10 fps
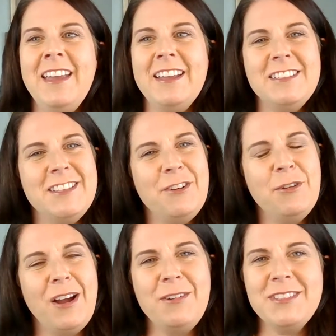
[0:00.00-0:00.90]
And
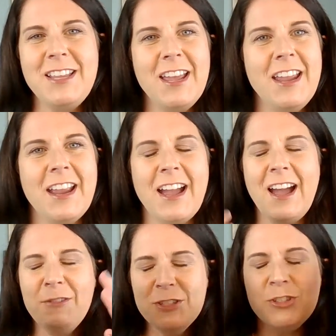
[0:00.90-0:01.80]
so I was like,
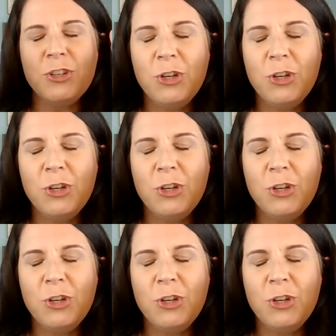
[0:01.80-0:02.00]
I was